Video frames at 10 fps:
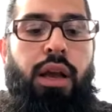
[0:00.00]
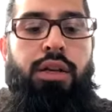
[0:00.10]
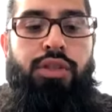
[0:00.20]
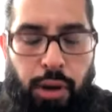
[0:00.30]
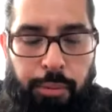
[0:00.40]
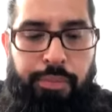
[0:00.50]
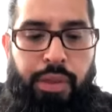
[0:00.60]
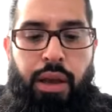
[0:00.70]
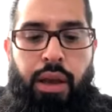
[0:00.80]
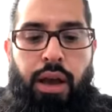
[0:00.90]
So. Oh
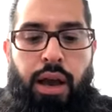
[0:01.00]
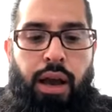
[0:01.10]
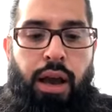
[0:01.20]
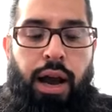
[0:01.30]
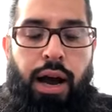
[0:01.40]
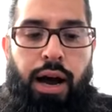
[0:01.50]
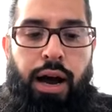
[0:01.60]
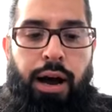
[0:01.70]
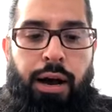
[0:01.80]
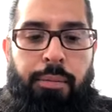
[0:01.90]
wow.
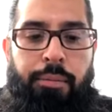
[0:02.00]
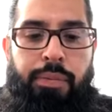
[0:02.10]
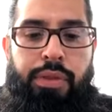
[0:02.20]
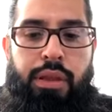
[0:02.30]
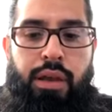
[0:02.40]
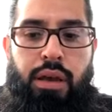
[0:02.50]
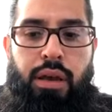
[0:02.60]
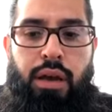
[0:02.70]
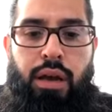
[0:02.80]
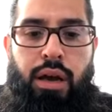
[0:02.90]
Um,
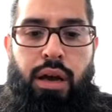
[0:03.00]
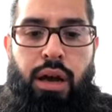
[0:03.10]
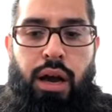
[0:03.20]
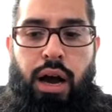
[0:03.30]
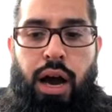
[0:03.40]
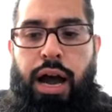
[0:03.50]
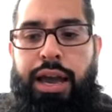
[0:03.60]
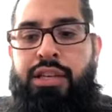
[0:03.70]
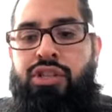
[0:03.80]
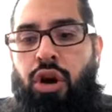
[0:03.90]
I
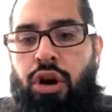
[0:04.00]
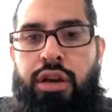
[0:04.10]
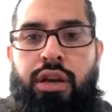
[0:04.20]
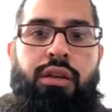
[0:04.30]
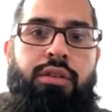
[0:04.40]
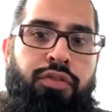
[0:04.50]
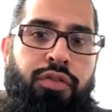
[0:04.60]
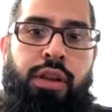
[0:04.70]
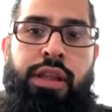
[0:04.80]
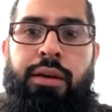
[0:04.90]
started
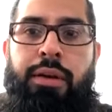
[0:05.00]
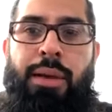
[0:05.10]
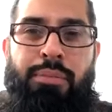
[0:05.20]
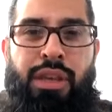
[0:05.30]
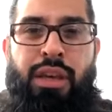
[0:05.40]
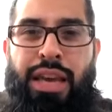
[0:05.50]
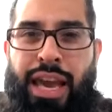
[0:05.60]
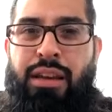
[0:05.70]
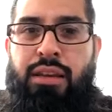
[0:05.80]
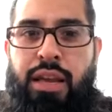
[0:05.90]
feeling empty mm-hmm.
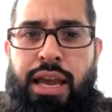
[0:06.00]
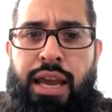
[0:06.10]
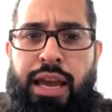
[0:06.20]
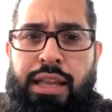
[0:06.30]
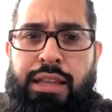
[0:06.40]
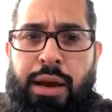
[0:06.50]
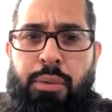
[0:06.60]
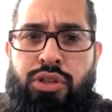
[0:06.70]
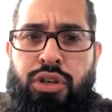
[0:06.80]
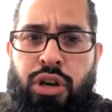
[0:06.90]
again, and I
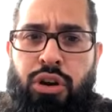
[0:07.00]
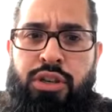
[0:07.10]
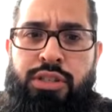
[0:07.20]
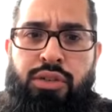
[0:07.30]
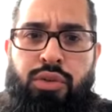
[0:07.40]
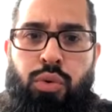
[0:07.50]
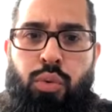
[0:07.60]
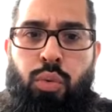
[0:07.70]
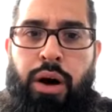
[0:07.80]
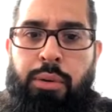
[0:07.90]
was curious as to
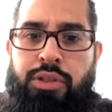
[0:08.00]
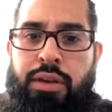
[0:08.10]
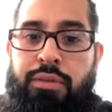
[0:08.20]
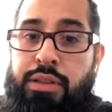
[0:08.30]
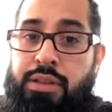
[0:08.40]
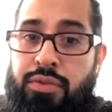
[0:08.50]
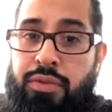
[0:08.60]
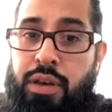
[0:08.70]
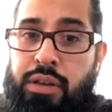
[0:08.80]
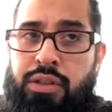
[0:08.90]
why I was having this
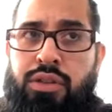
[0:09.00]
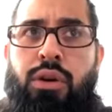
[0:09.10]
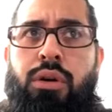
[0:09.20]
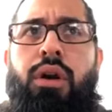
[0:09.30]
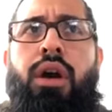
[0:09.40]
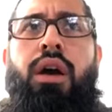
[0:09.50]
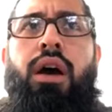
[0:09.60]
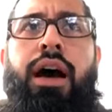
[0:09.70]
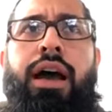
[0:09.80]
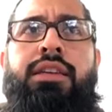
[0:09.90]
feeling. So
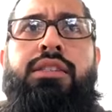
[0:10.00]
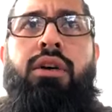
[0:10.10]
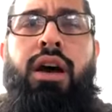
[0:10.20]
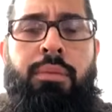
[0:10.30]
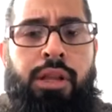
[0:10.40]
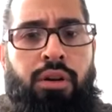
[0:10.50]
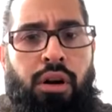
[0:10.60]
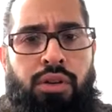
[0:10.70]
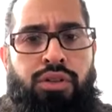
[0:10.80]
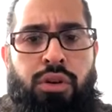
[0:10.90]
I still had my little mm-hmm.
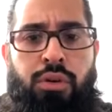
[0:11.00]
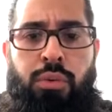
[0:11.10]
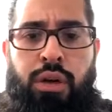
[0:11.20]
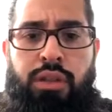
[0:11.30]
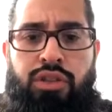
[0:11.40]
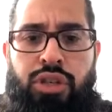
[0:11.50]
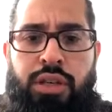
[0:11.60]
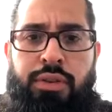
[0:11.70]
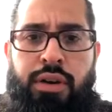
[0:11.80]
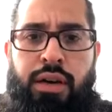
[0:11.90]
altar with
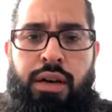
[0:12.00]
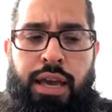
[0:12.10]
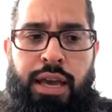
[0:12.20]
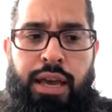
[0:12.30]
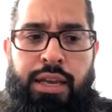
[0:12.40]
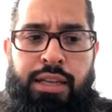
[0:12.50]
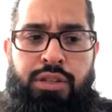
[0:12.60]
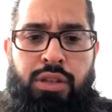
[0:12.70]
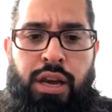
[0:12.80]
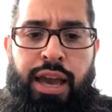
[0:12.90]
Shiva, and I,
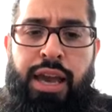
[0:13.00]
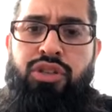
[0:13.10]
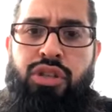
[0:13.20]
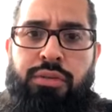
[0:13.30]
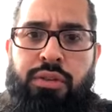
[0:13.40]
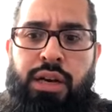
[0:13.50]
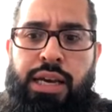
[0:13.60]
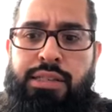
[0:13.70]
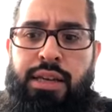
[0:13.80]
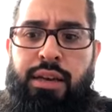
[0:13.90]
I asked Shiva, I
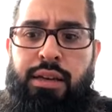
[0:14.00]
said,